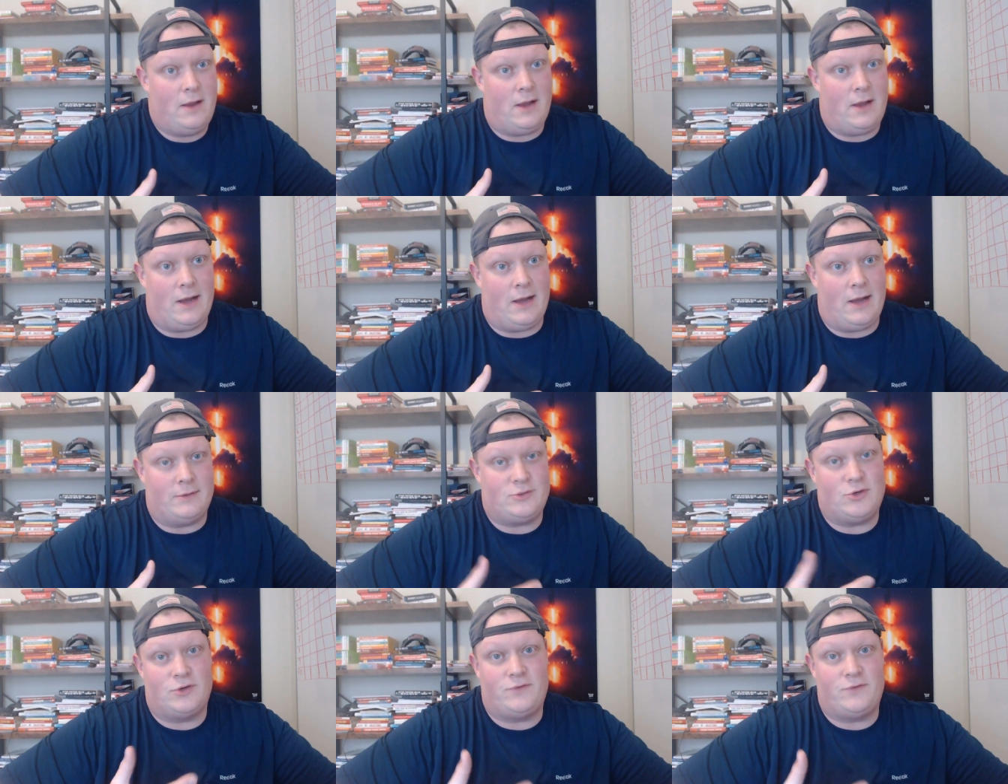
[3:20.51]
uh,
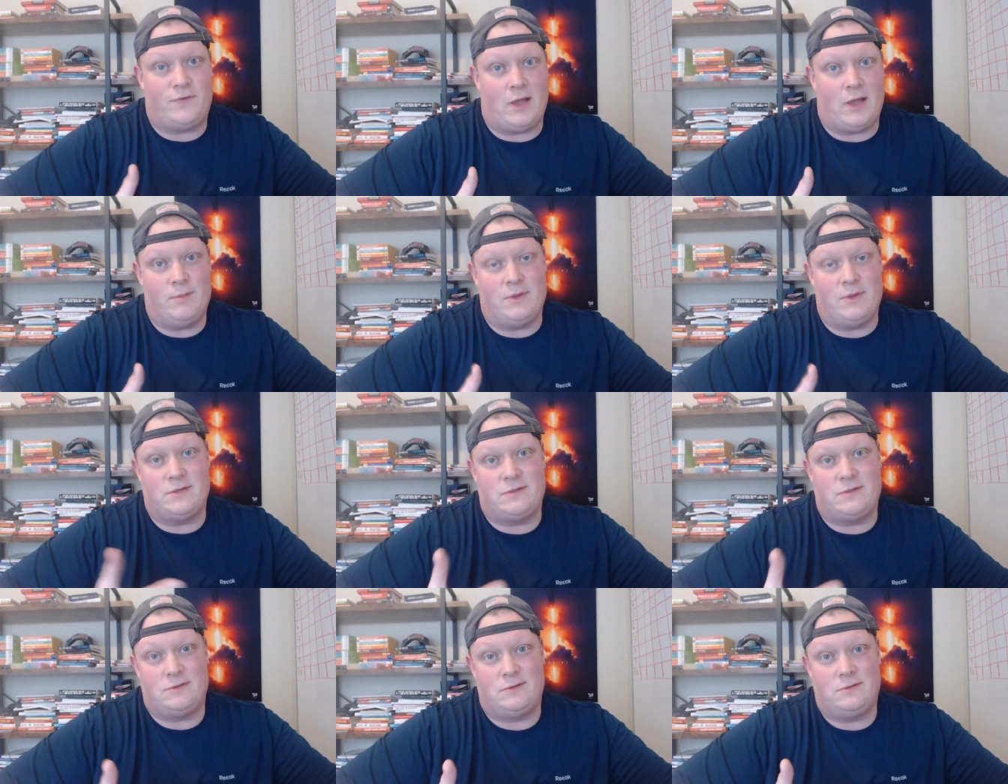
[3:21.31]
search volume
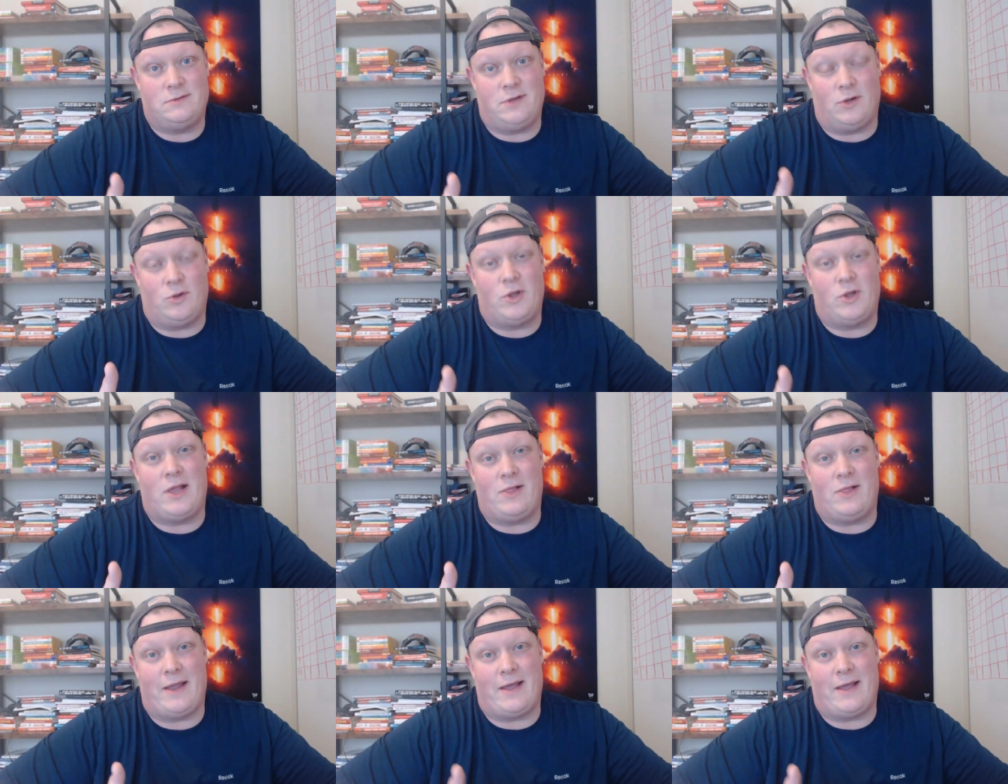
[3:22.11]
is you know
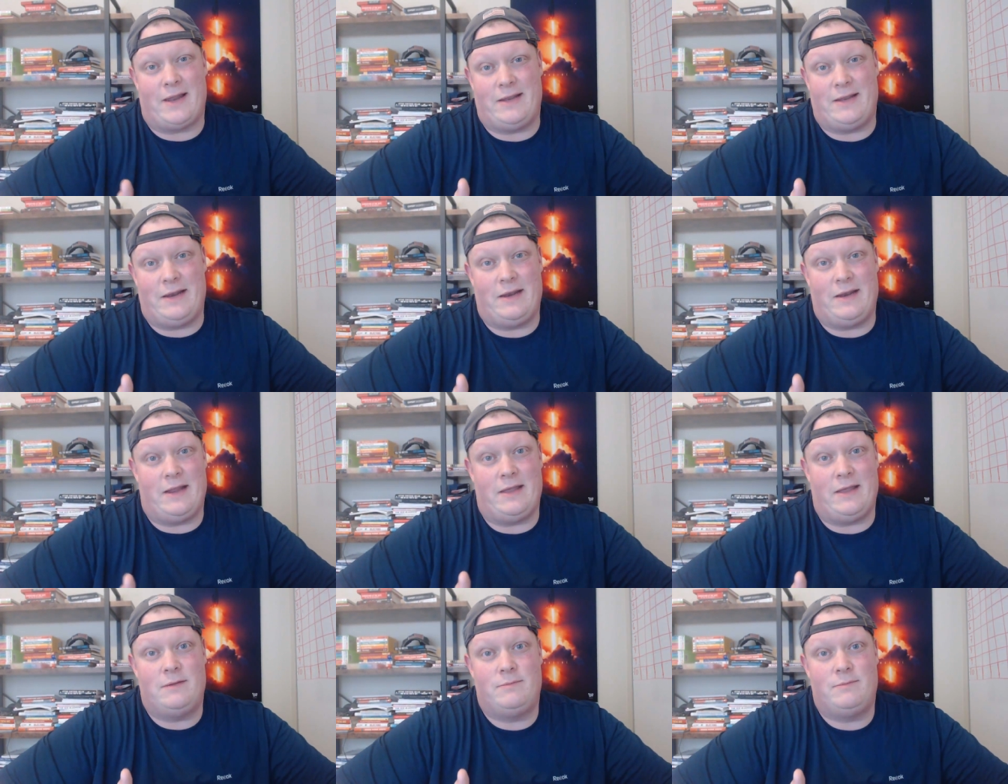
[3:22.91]
looking like on a
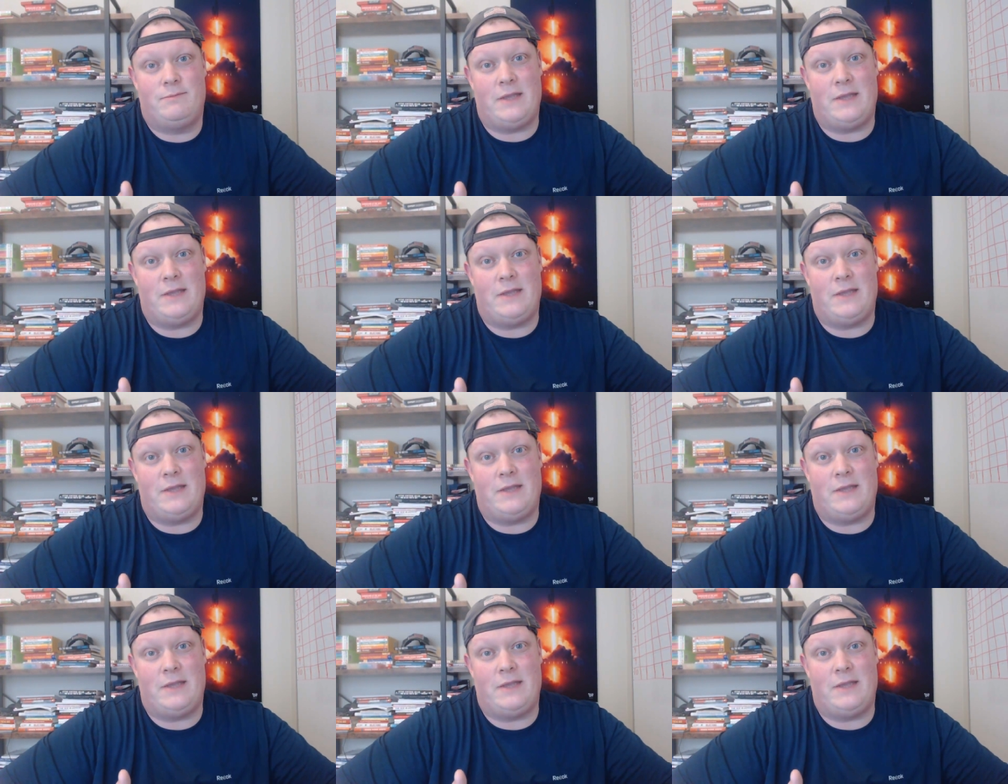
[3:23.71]
day-to-day